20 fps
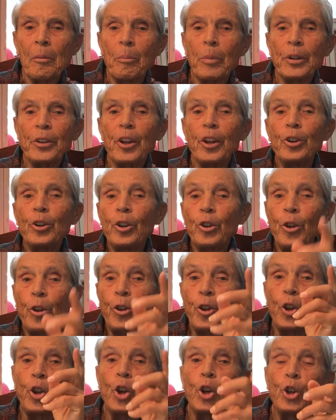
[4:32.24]
But there's a
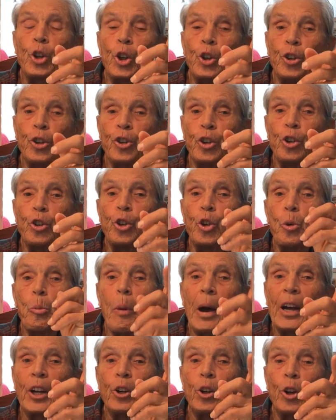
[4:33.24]
third issue you
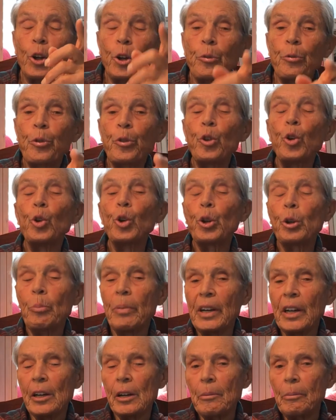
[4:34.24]
may not have thought
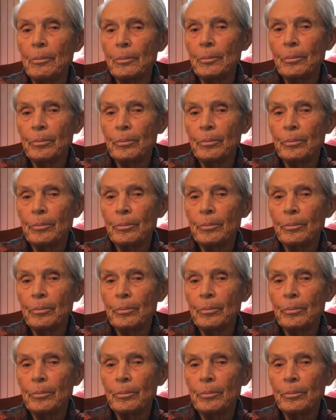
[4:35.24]
about.